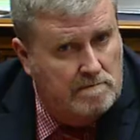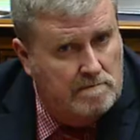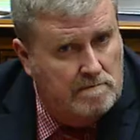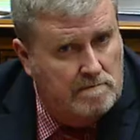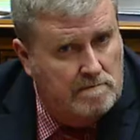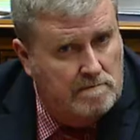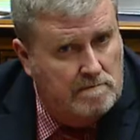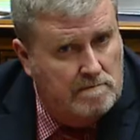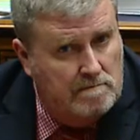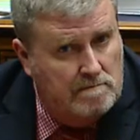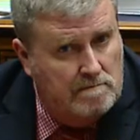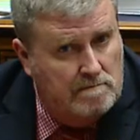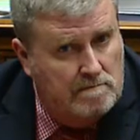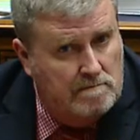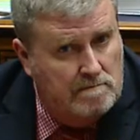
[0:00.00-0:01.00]

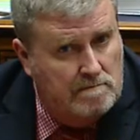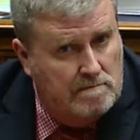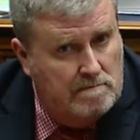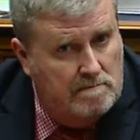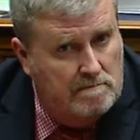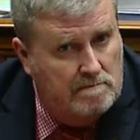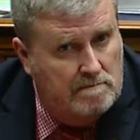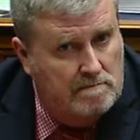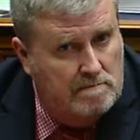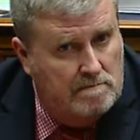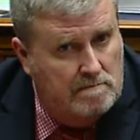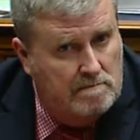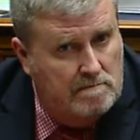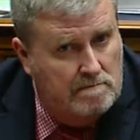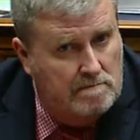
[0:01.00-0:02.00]

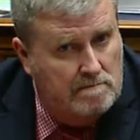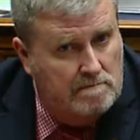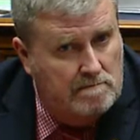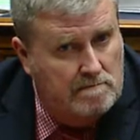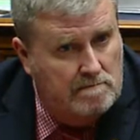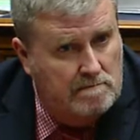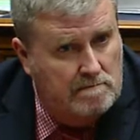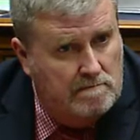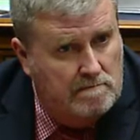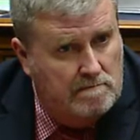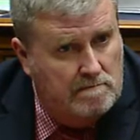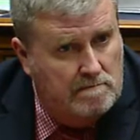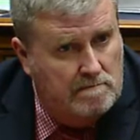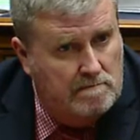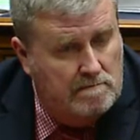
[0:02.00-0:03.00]

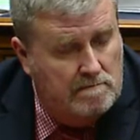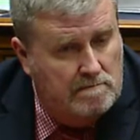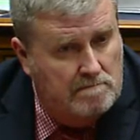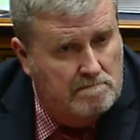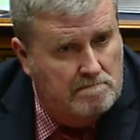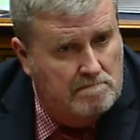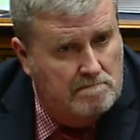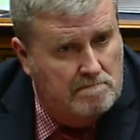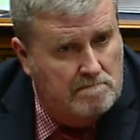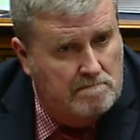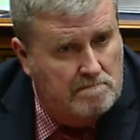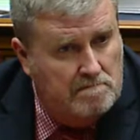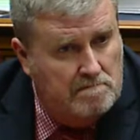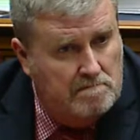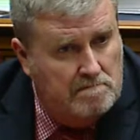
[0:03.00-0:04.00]

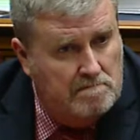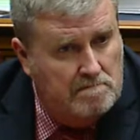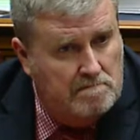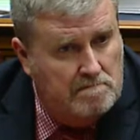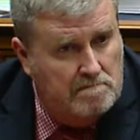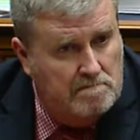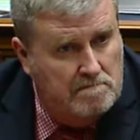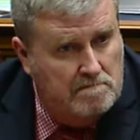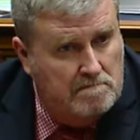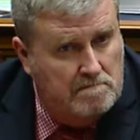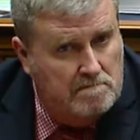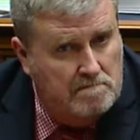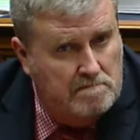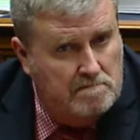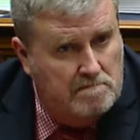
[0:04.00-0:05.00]

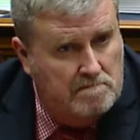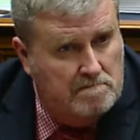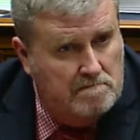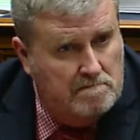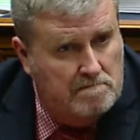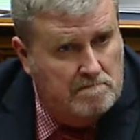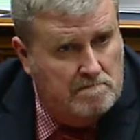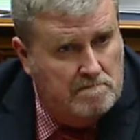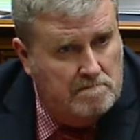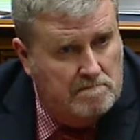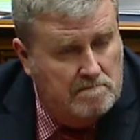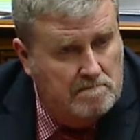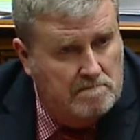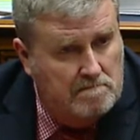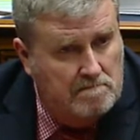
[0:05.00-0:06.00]

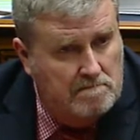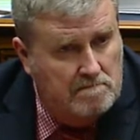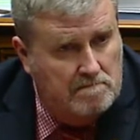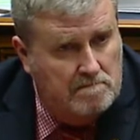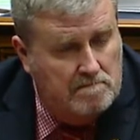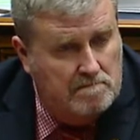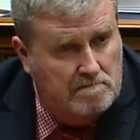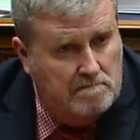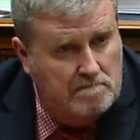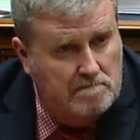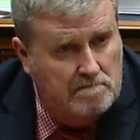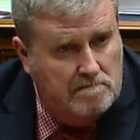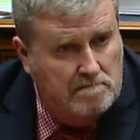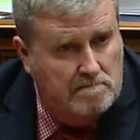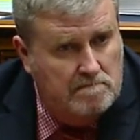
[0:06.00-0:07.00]

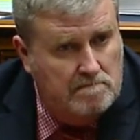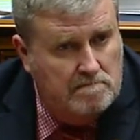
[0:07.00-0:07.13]
The person shown says nothing.